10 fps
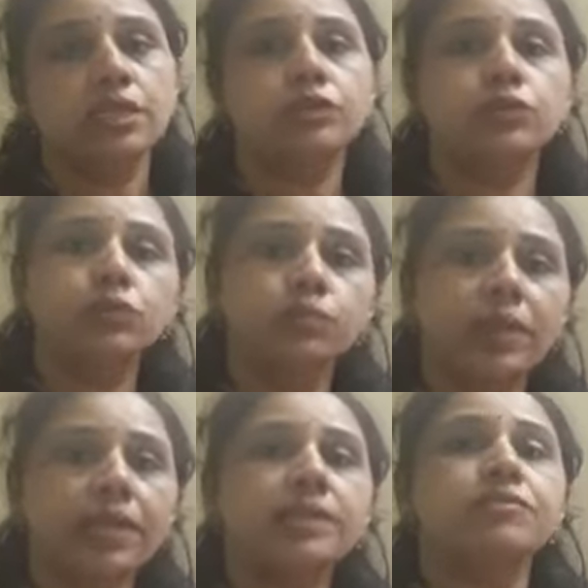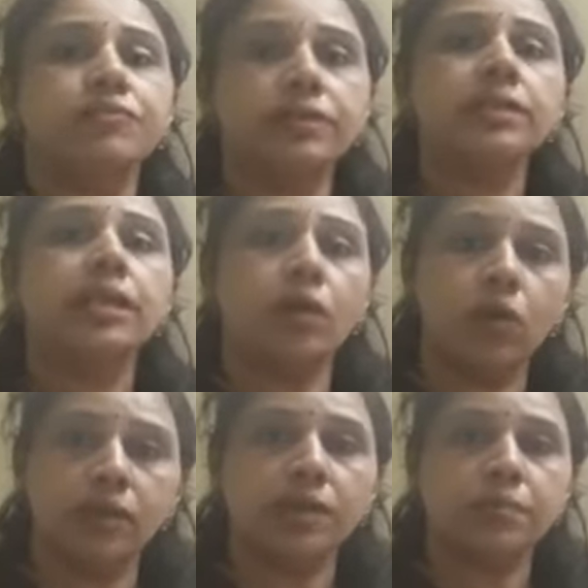to make different
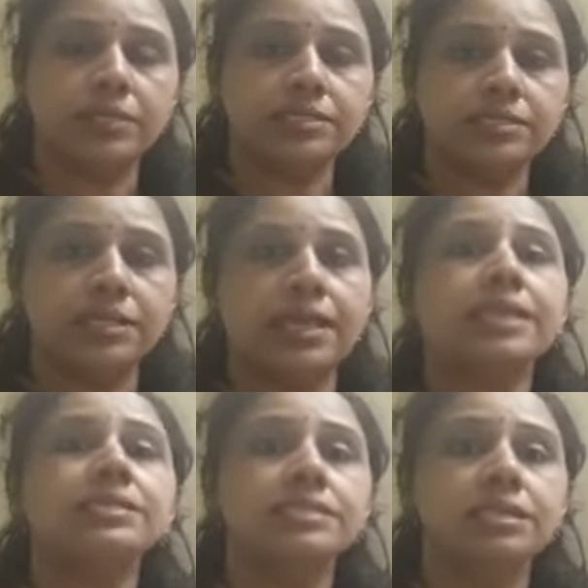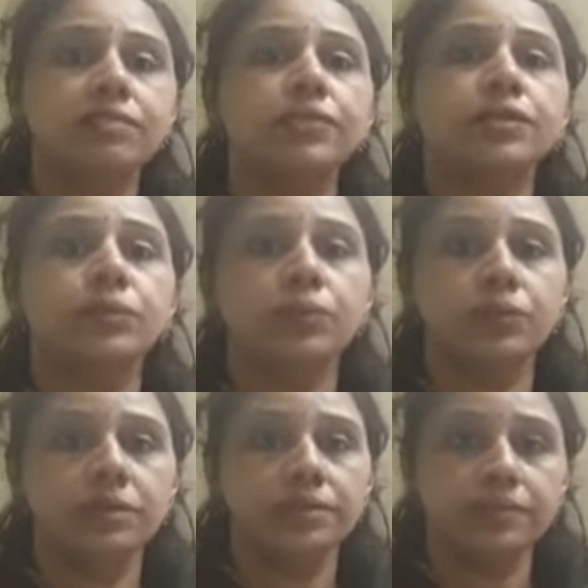ornaments like silver, gold,
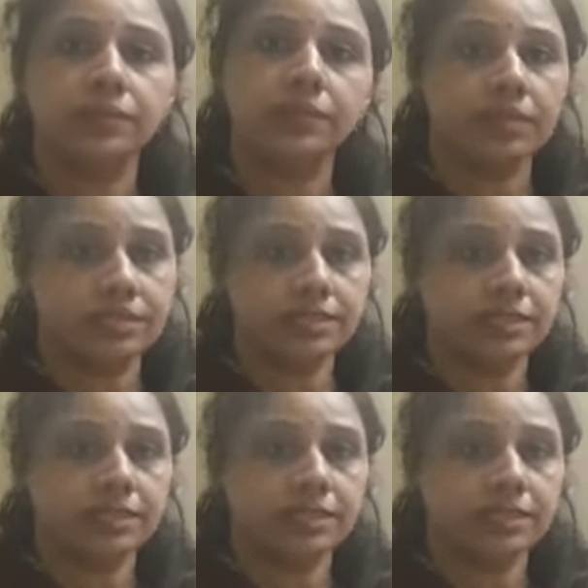etc.